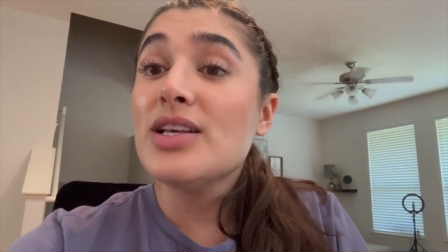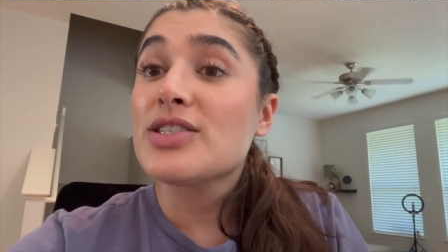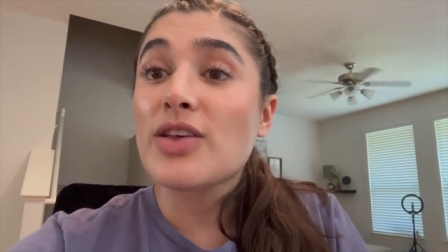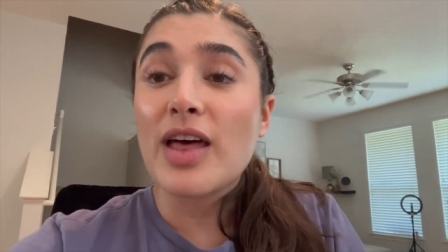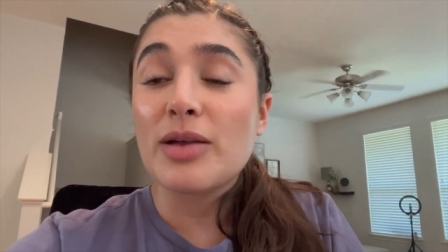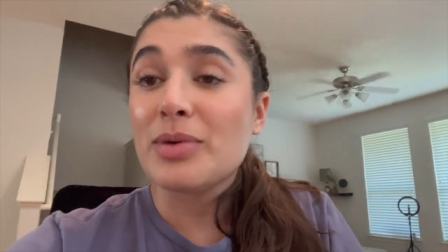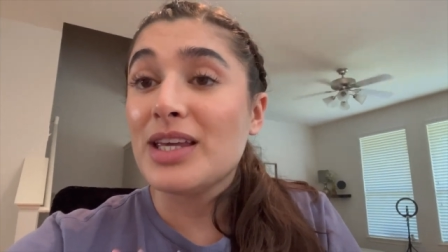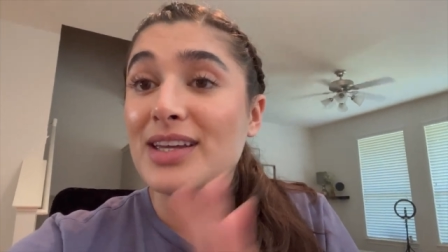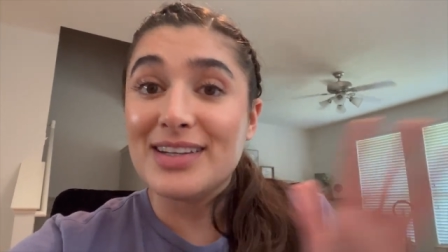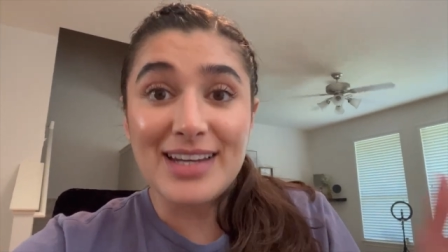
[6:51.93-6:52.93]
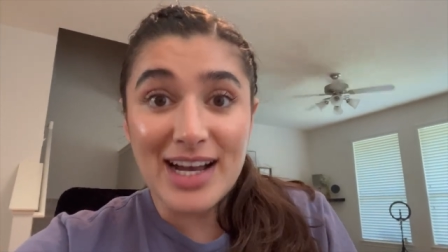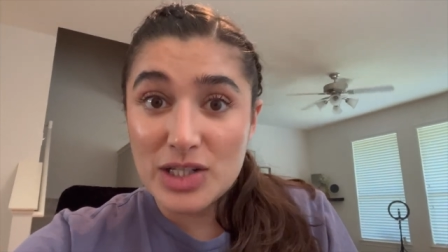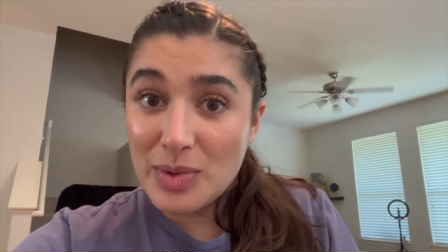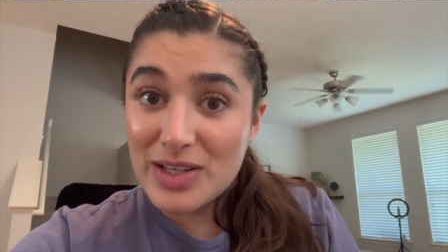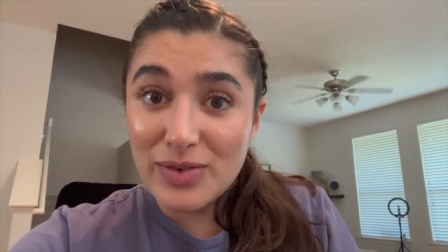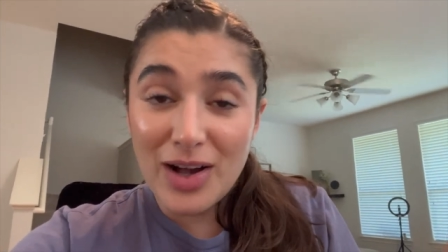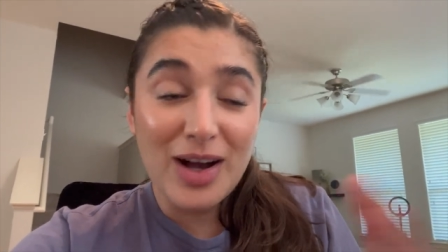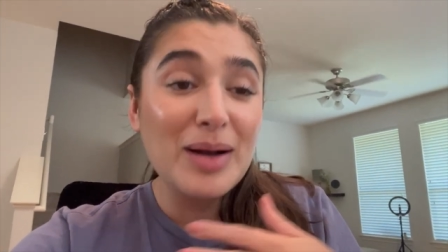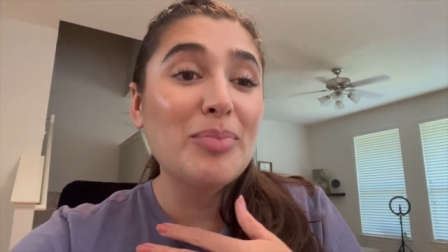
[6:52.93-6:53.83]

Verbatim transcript: So that'll be next week's vlog.